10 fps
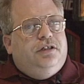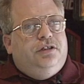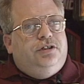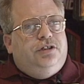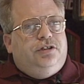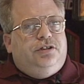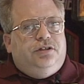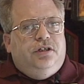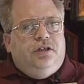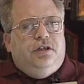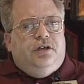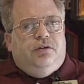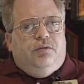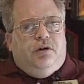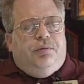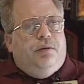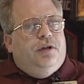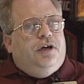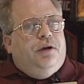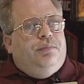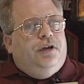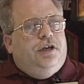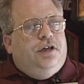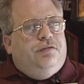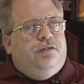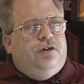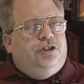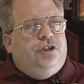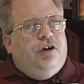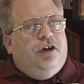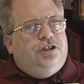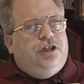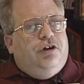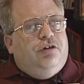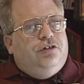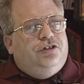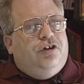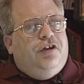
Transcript: It's just we're a public company, and of course, you know how shareholders are.